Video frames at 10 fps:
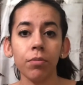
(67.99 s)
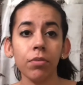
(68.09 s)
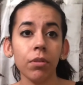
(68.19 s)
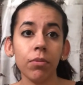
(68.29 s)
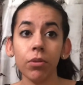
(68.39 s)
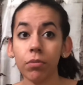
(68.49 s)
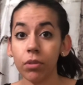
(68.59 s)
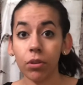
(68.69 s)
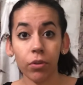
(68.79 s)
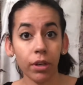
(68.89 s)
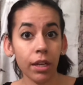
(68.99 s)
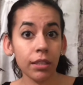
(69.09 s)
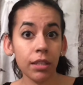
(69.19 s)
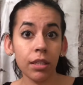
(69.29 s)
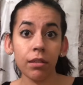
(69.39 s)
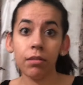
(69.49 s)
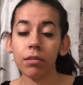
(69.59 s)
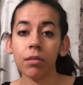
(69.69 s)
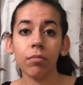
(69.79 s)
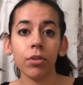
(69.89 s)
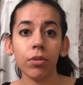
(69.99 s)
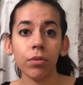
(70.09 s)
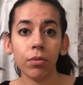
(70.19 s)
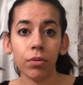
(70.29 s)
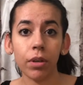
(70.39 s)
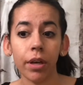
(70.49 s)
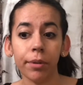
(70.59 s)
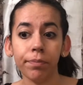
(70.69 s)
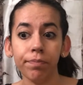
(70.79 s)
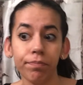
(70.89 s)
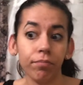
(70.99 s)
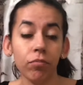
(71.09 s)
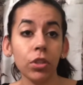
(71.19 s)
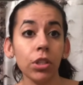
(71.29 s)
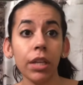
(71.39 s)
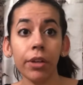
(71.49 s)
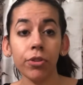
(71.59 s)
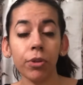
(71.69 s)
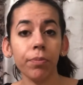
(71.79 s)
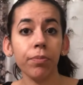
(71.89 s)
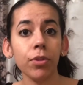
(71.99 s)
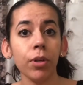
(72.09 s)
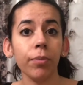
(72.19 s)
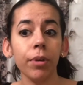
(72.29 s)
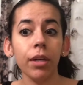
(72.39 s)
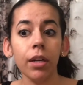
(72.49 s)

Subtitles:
Some do the chlorhexidine, some do just Dial soap. So